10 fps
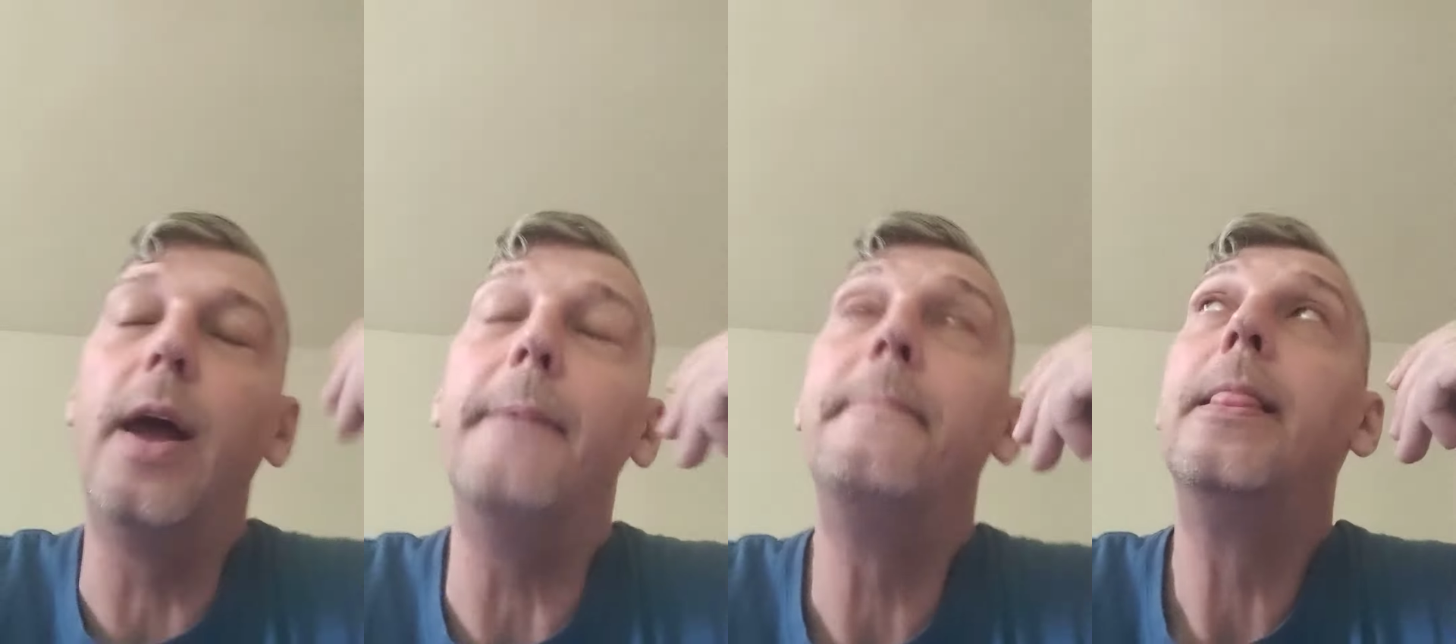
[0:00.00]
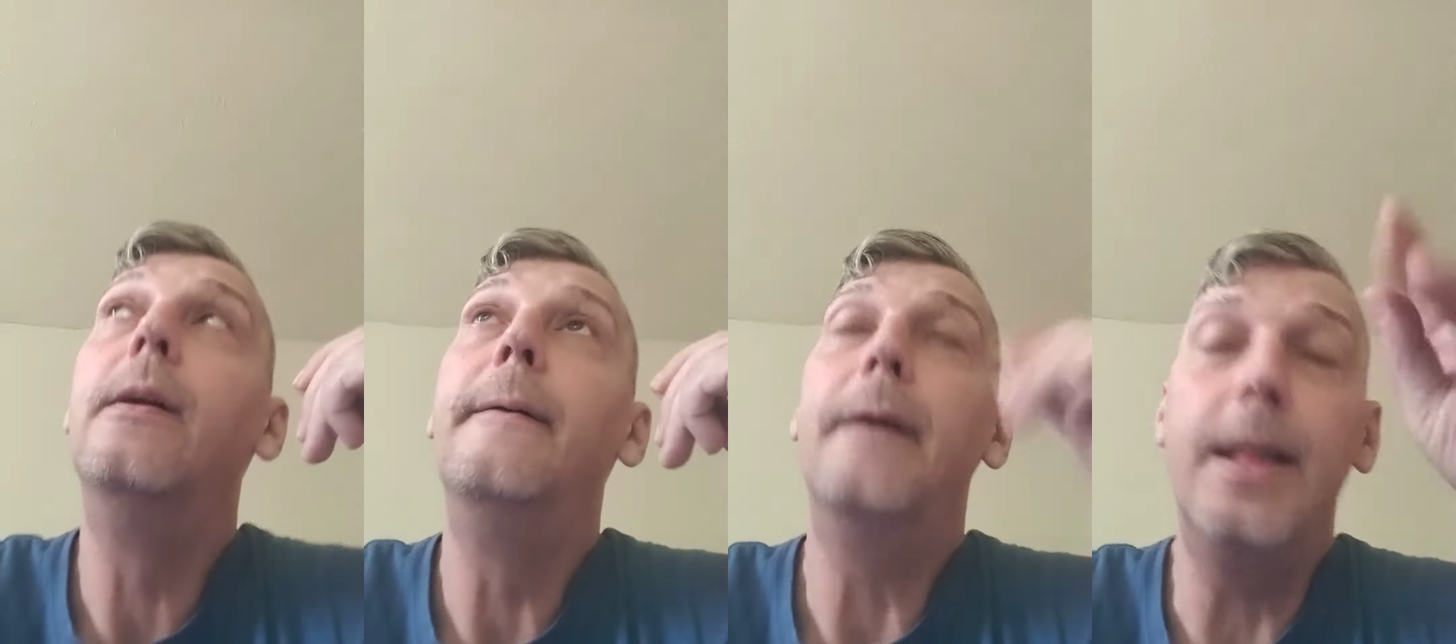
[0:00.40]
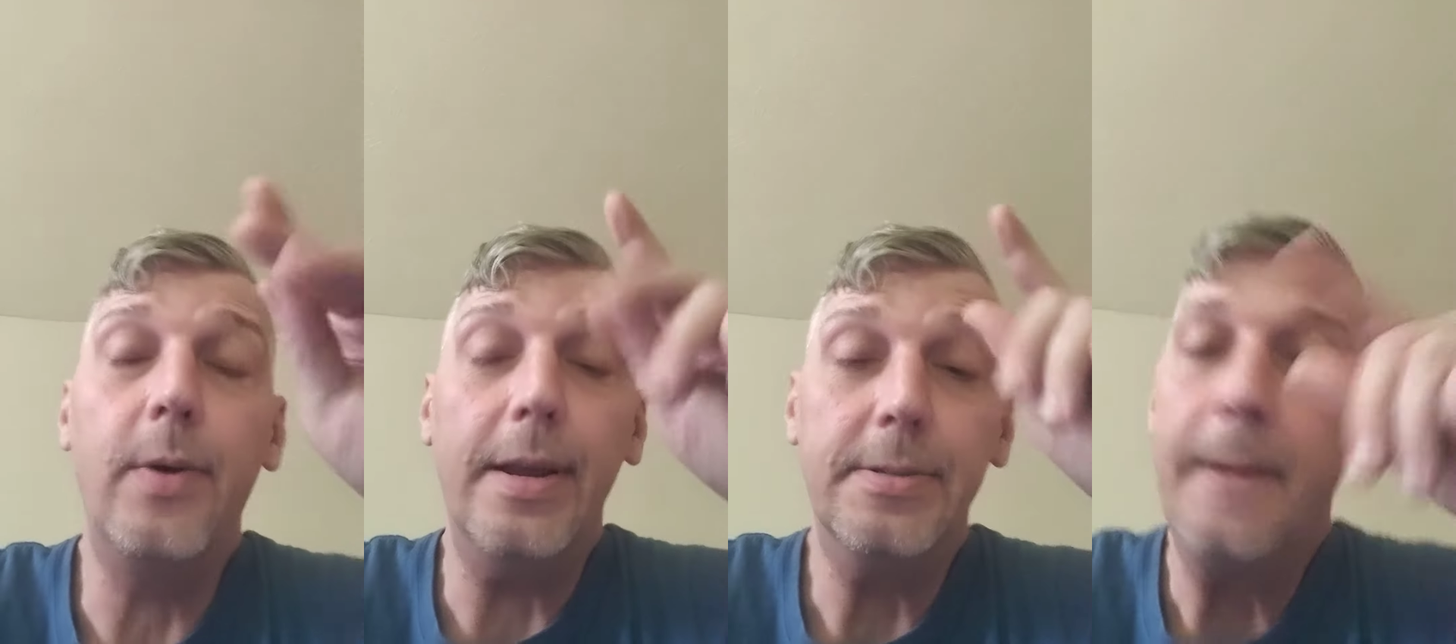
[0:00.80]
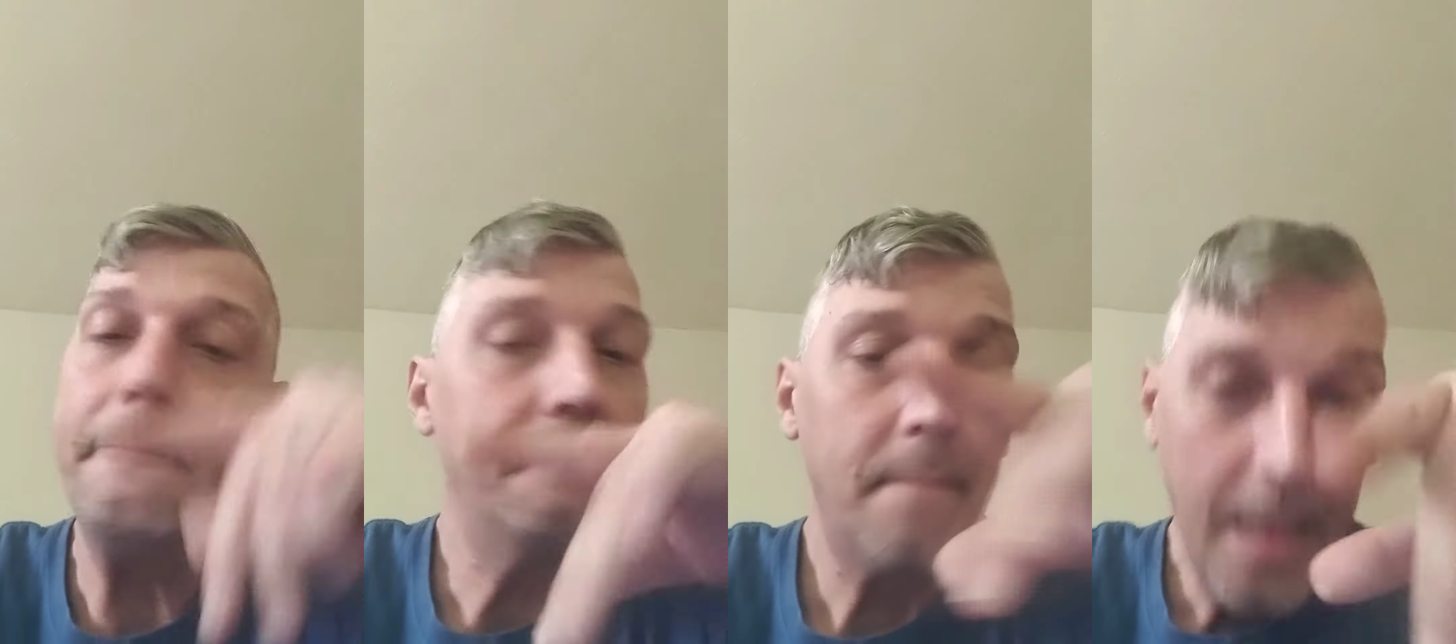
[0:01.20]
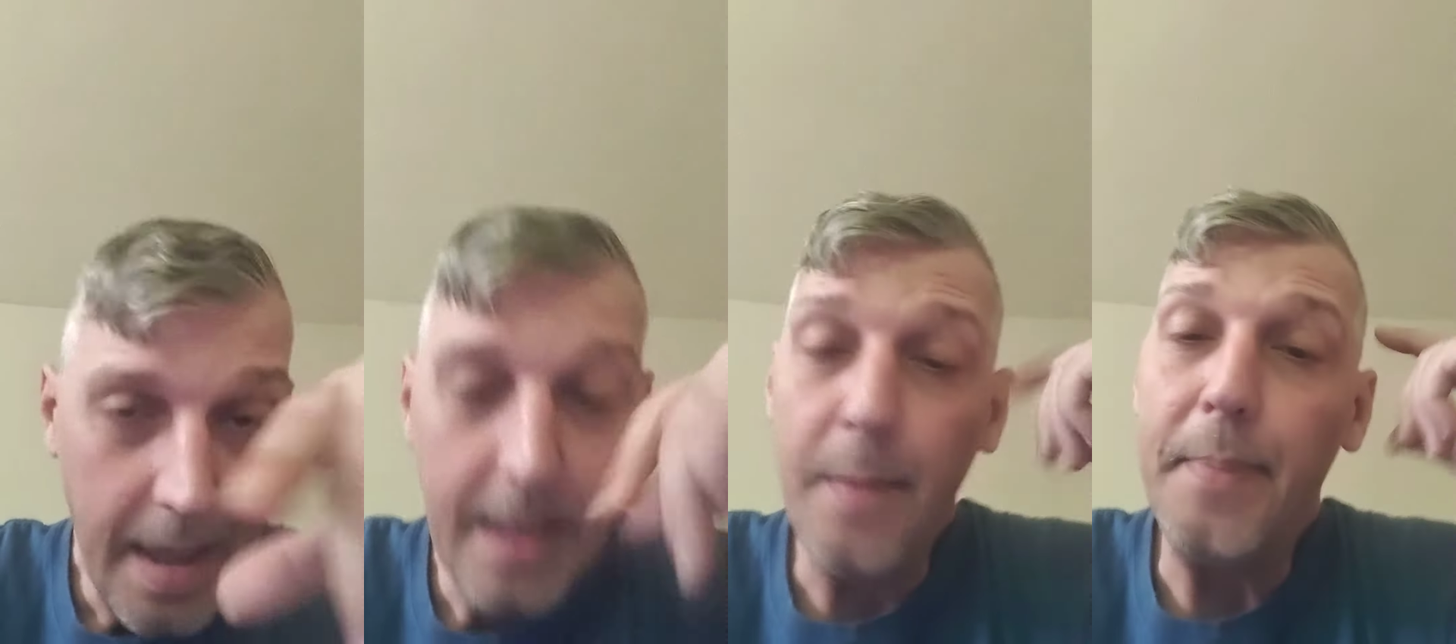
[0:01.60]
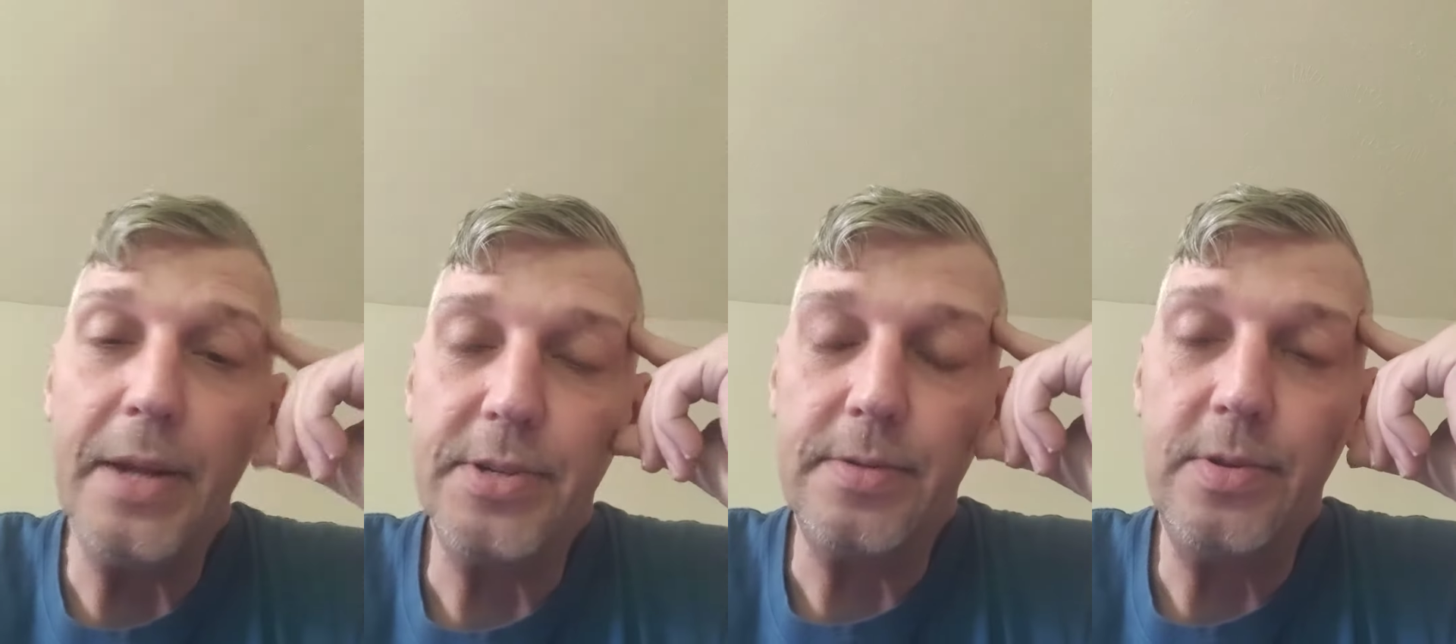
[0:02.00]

right? Anyways, in the picture,